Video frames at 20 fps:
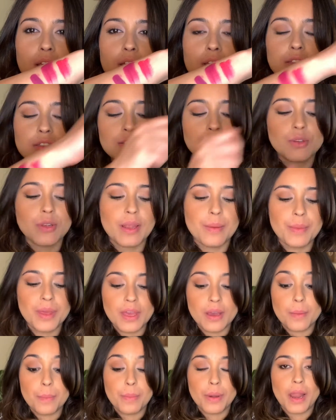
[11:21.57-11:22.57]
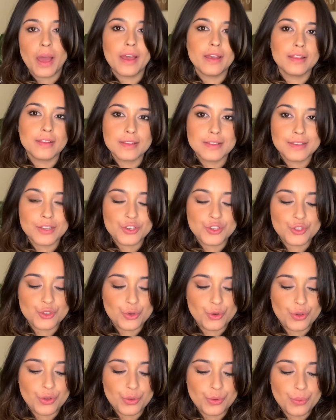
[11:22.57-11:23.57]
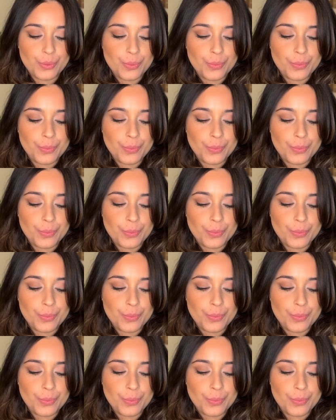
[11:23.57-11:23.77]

So let me apply this and show you.